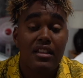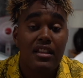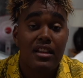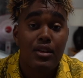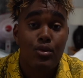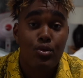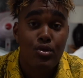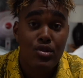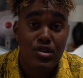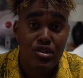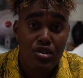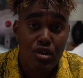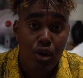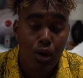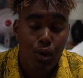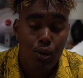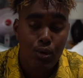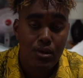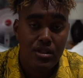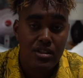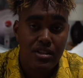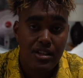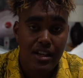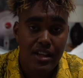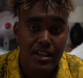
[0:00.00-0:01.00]
the
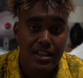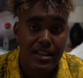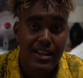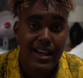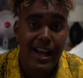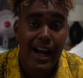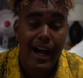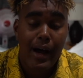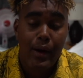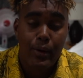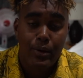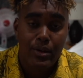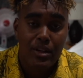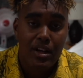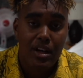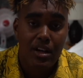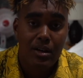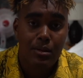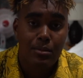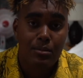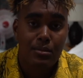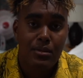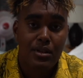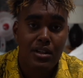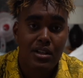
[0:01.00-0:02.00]
result and the
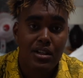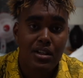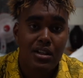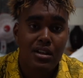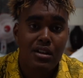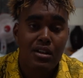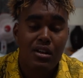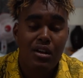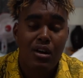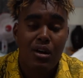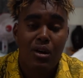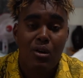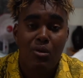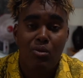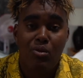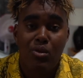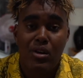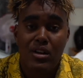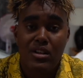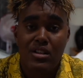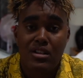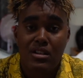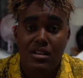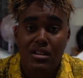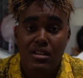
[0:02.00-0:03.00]
outcome of
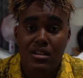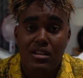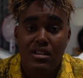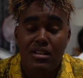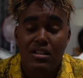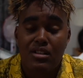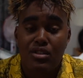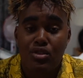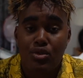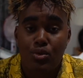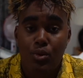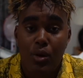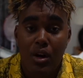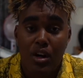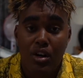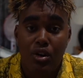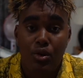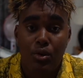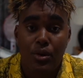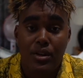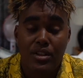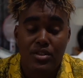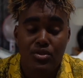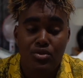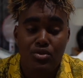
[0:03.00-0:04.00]
what you are
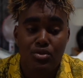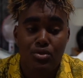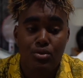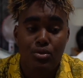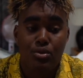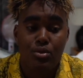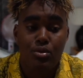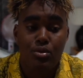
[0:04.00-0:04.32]
going to